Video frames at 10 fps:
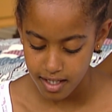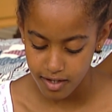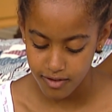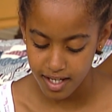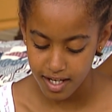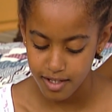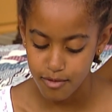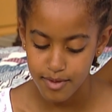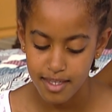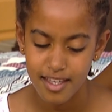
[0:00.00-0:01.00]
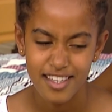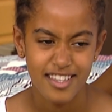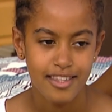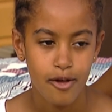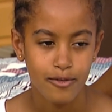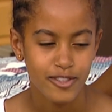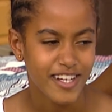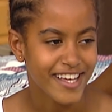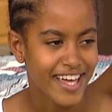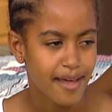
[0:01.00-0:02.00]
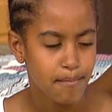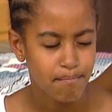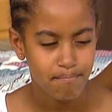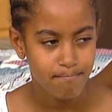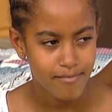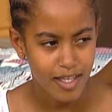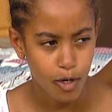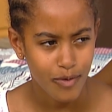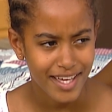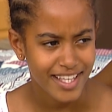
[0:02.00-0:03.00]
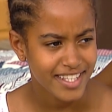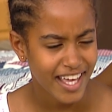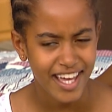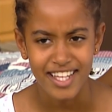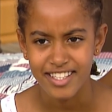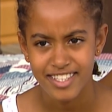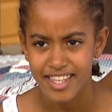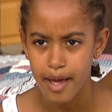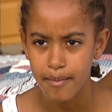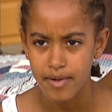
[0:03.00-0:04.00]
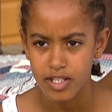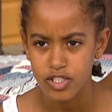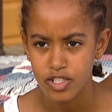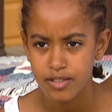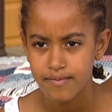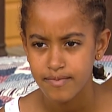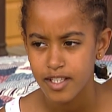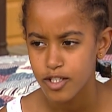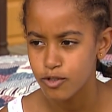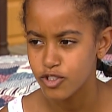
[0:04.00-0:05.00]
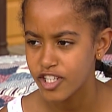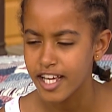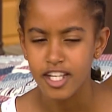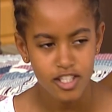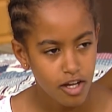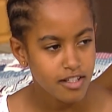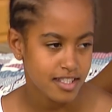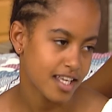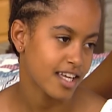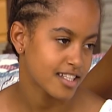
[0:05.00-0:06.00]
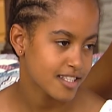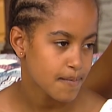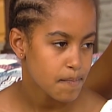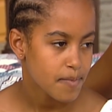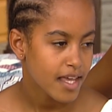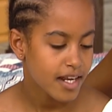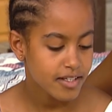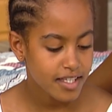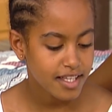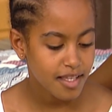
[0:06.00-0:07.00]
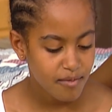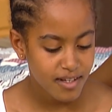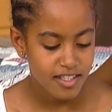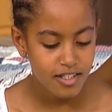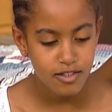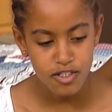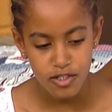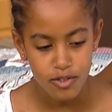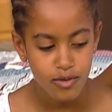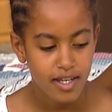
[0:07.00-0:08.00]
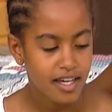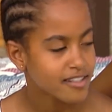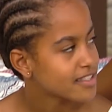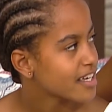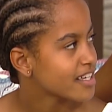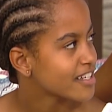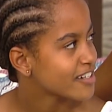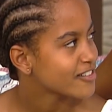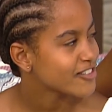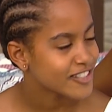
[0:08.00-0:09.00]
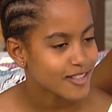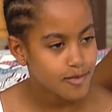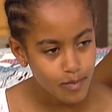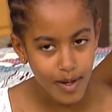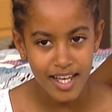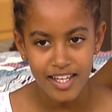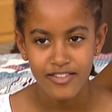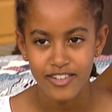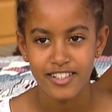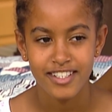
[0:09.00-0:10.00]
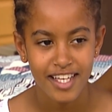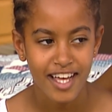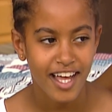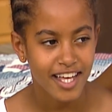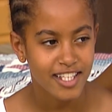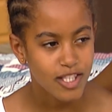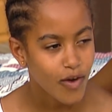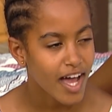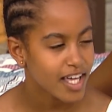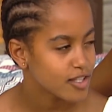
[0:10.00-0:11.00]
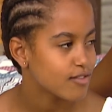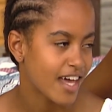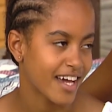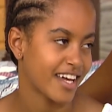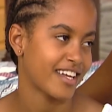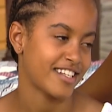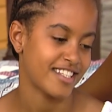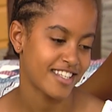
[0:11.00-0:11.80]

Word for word: you know, Daddy, you really don't shake, you know, kids' hands that much. You shake adults' hands. And he's like, then what do you do? And I was like, you know, you just wave or say hi. So I do that kind